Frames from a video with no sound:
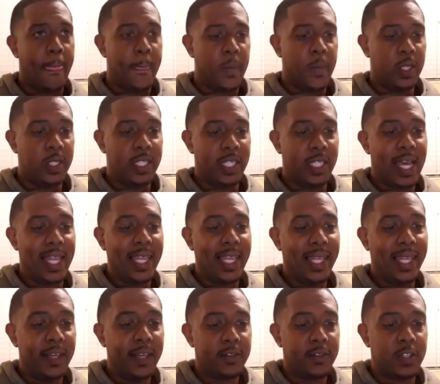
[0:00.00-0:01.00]
you see that?
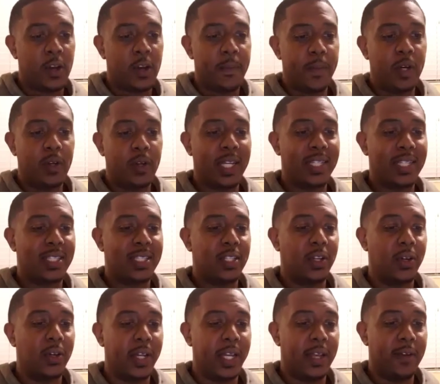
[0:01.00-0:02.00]
Lives on milk is
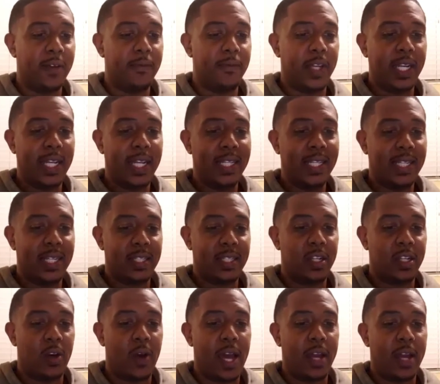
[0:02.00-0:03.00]
still an infant and doesn't
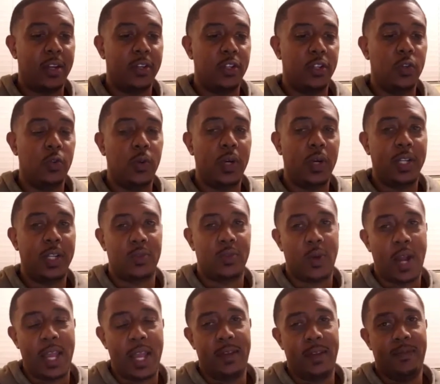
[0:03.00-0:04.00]
know how to do what is
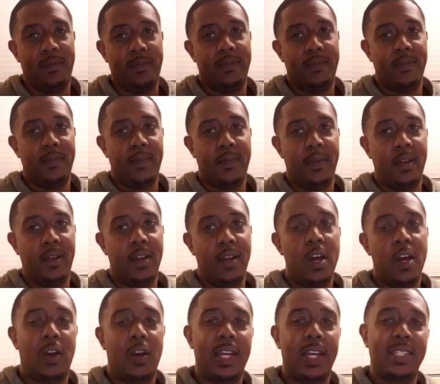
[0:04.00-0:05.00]
right.
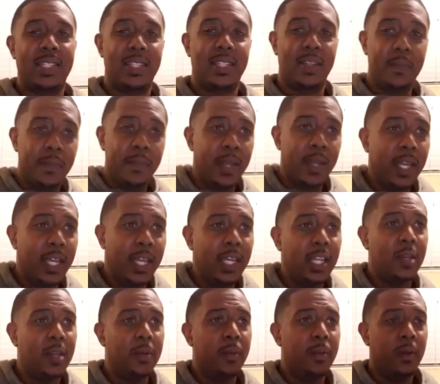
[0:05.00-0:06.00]
Okay, see,
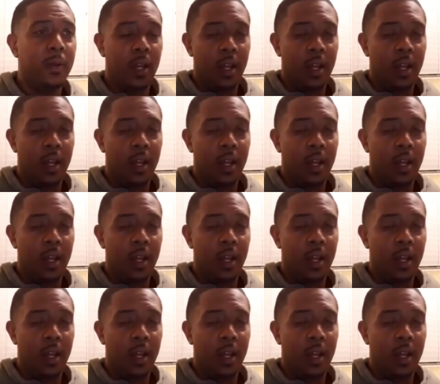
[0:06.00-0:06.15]
many,